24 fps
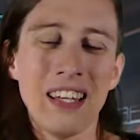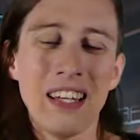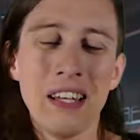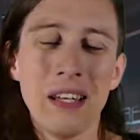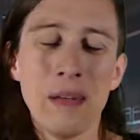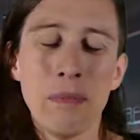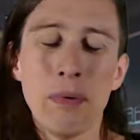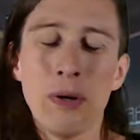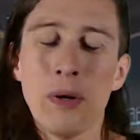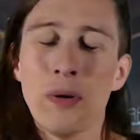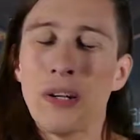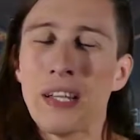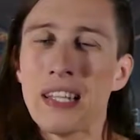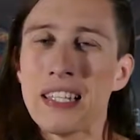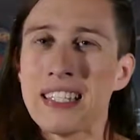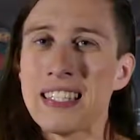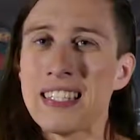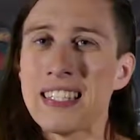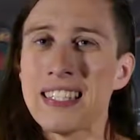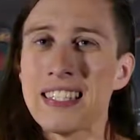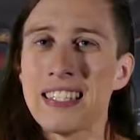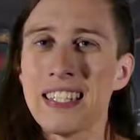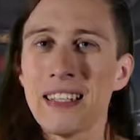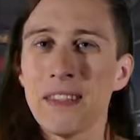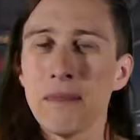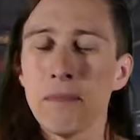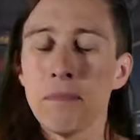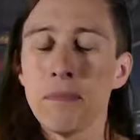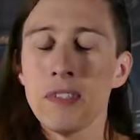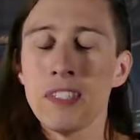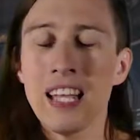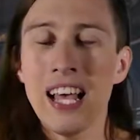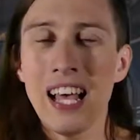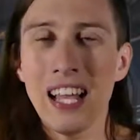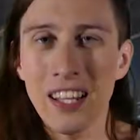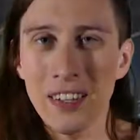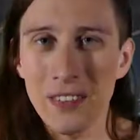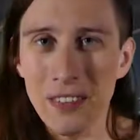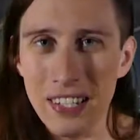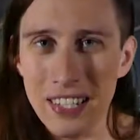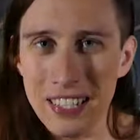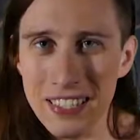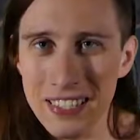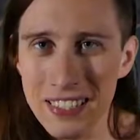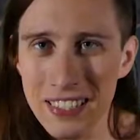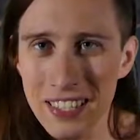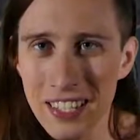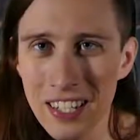opponents'
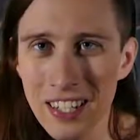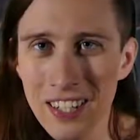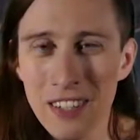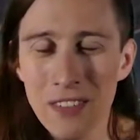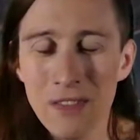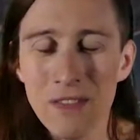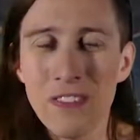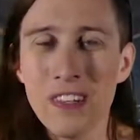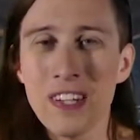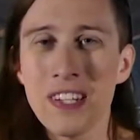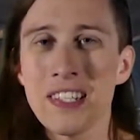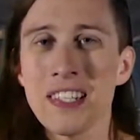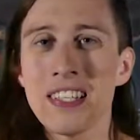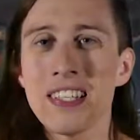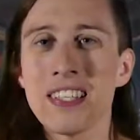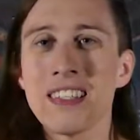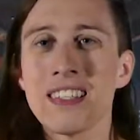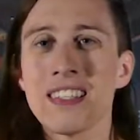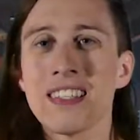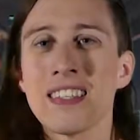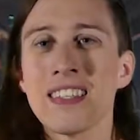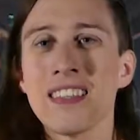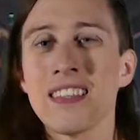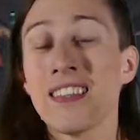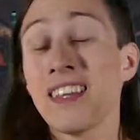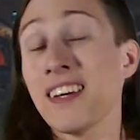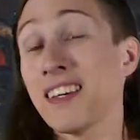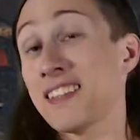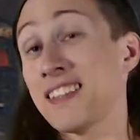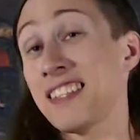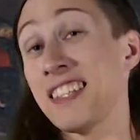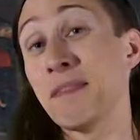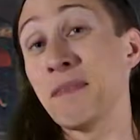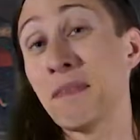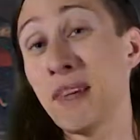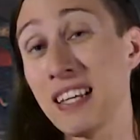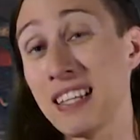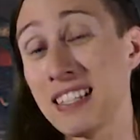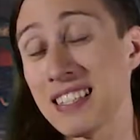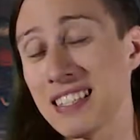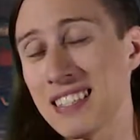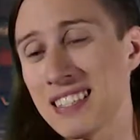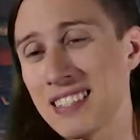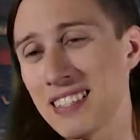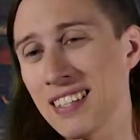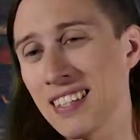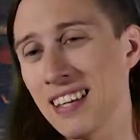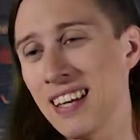salaries versus their
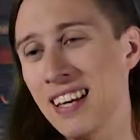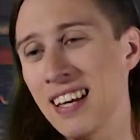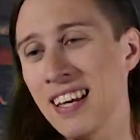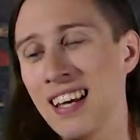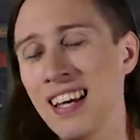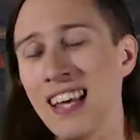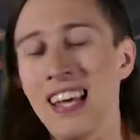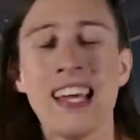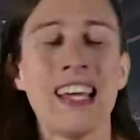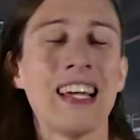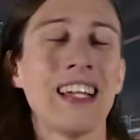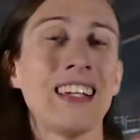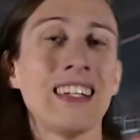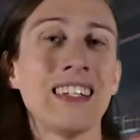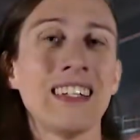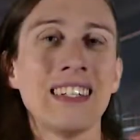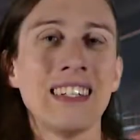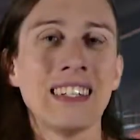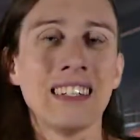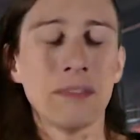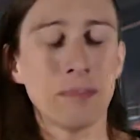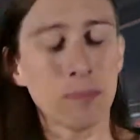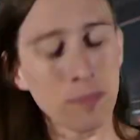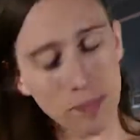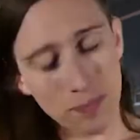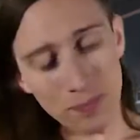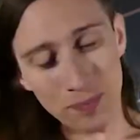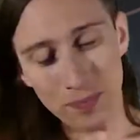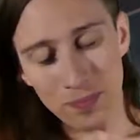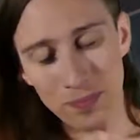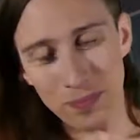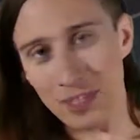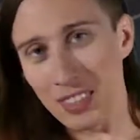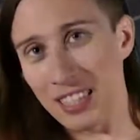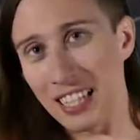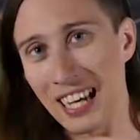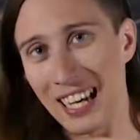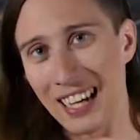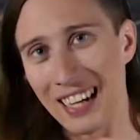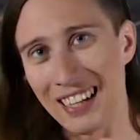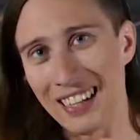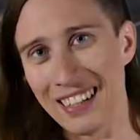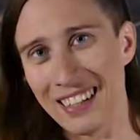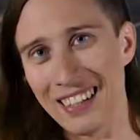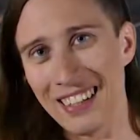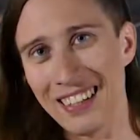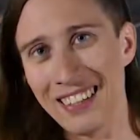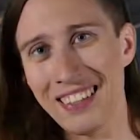teammates. And and
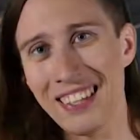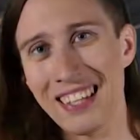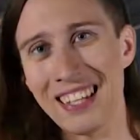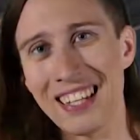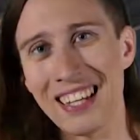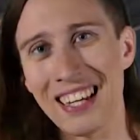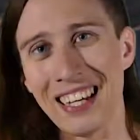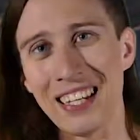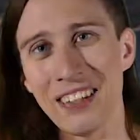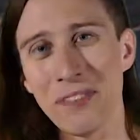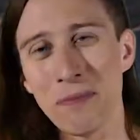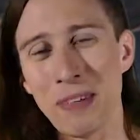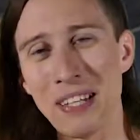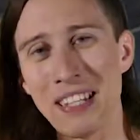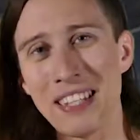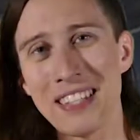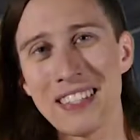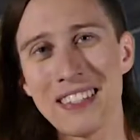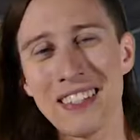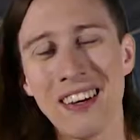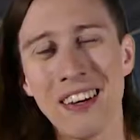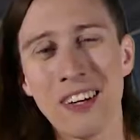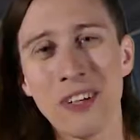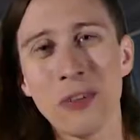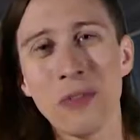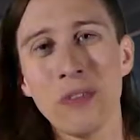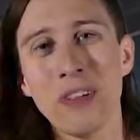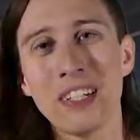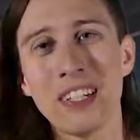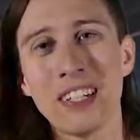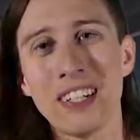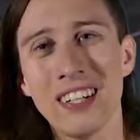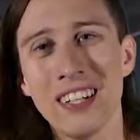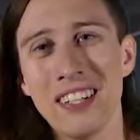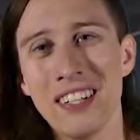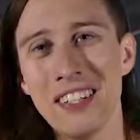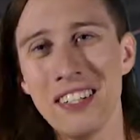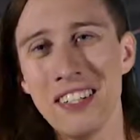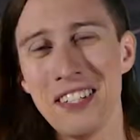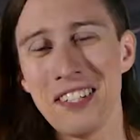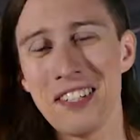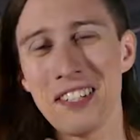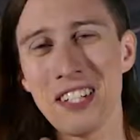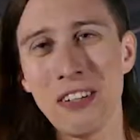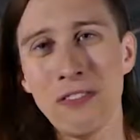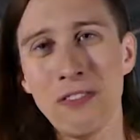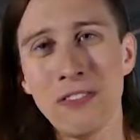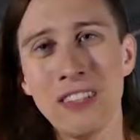then he kind of made this awkward
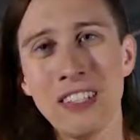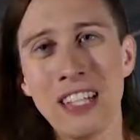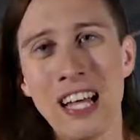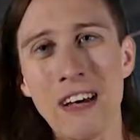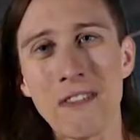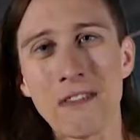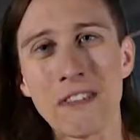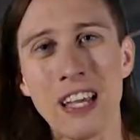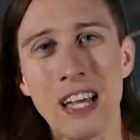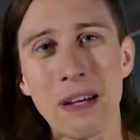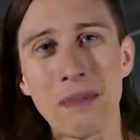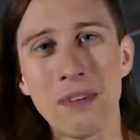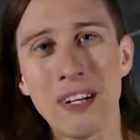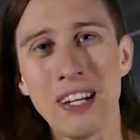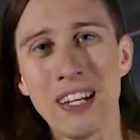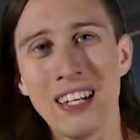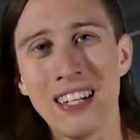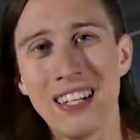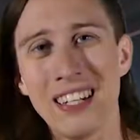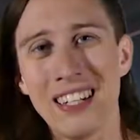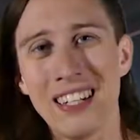shuffle off camera.